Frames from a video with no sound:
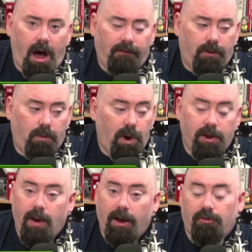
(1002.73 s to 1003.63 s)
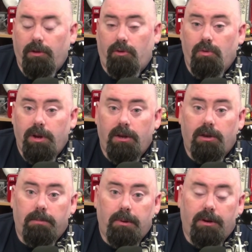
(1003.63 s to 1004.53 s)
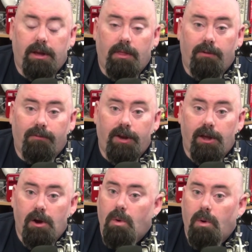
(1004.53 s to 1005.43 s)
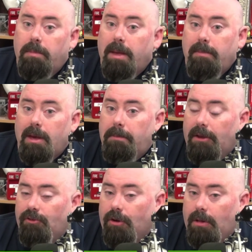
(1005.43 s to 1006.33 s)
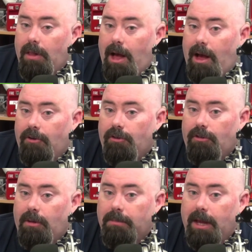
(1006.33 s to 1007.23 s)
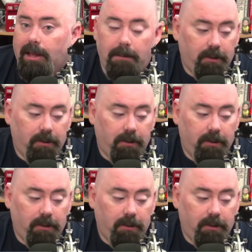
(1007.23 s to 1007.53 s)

For when you actually do need to put together a video or maybe a picture collage or something like that,